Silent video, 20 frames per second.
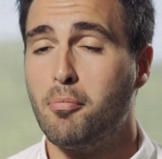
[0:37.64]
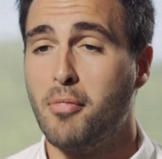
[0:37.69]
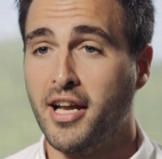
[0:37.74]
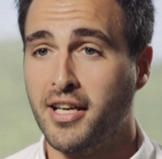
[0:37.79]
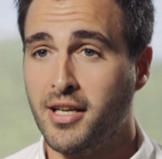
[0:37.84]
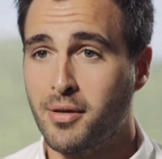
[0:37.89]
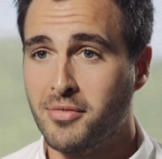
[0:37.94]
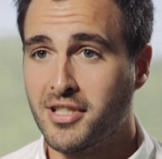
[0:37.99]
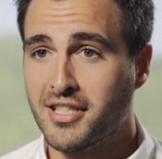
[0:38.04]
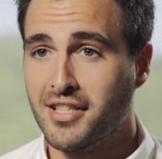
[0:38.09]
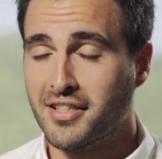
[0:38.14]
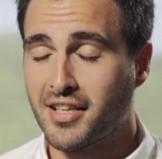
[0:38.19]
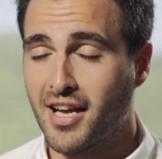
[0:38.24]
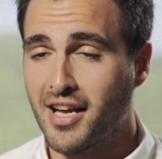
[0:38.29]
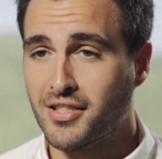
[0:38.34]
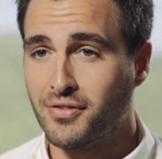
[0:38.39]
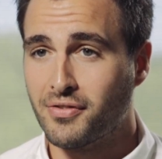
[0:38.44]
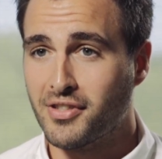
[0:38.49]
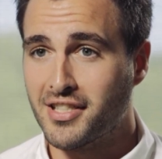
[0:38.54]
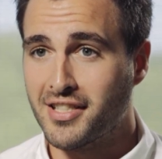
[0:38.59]
My name is
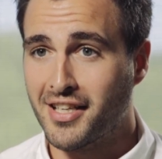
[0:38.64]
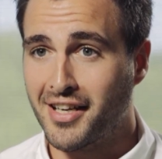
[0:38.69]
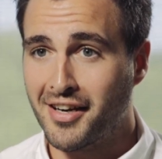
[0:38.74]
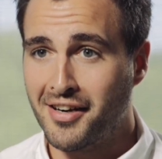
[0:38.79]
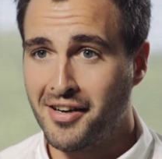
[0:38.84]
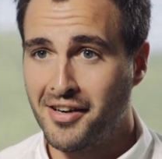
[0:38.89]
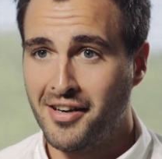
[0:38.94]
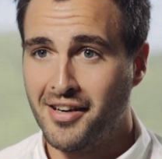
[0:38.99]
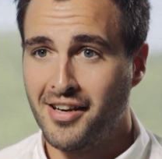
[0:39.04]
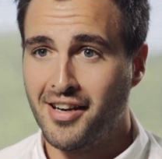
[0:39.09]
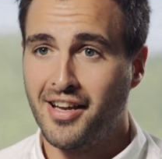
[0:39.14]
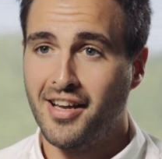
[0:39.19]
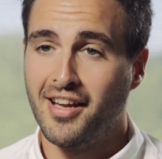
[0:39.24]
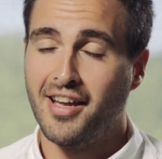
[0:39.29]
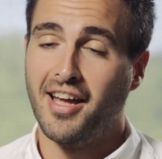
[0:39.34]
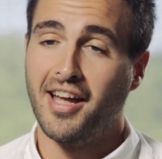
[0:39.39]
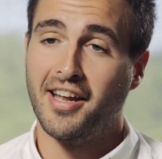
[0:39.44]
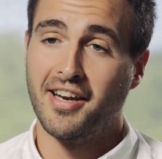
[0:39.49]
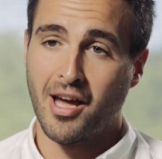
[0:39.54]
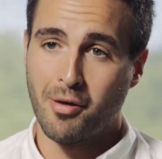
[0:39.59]
Andreas Qvist Secher
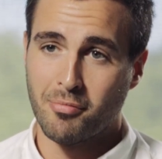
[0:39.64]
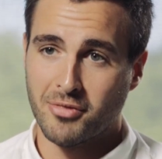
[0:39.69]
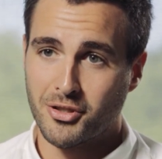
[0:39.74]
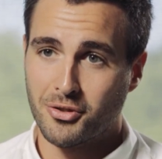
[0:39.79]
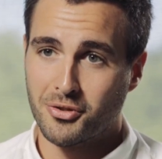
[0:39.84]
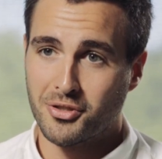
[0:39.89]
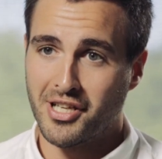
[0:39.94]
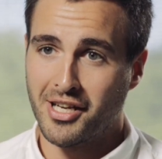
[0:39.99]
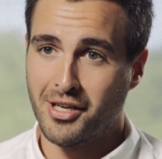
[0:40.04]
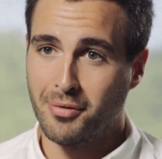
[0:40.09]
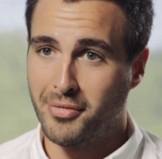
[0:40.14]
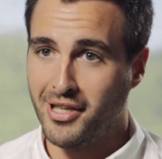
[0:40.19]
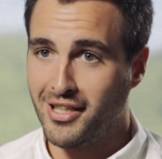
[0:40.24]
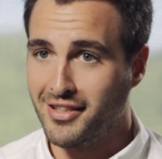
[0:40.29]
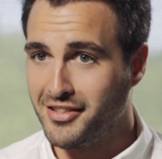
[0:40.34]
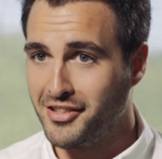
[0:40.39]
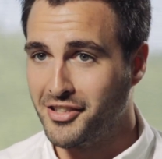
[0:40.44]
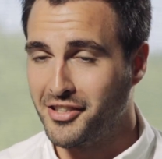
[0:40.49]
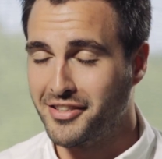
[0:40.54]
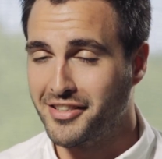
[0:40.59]
and I'm a sustainability